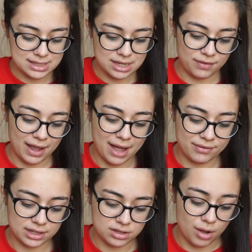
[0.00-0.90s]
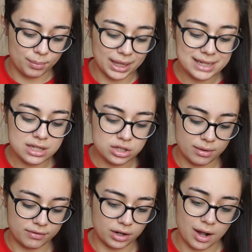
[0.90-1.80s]
Let's see if I have an example. I did
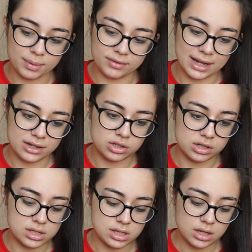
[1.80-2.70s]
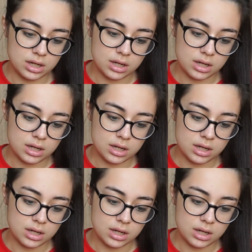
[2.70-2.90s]
do it for a couple of lectures